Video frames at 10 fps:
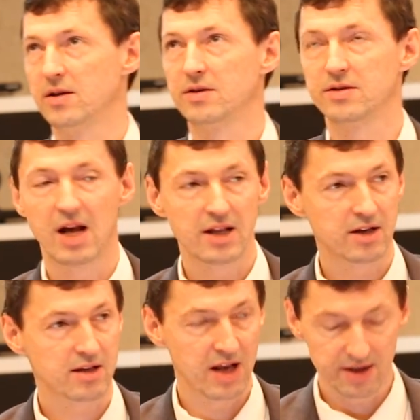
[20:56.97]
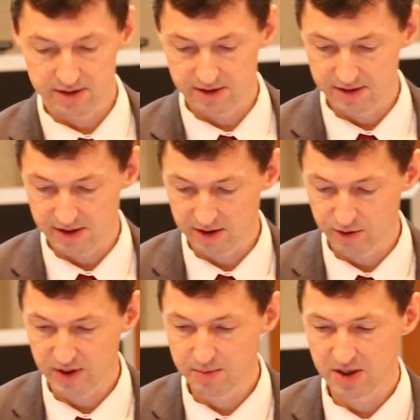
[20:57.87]
standard licensing
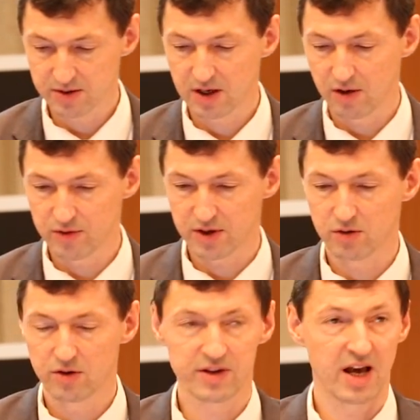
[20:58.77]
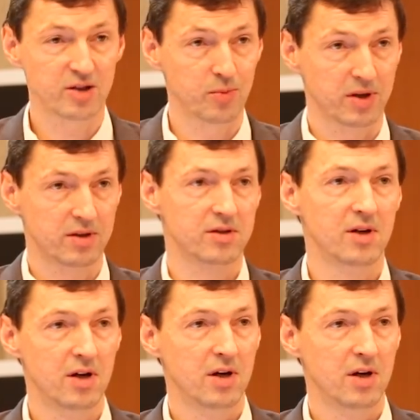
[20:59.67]
agreements covering all the aspects.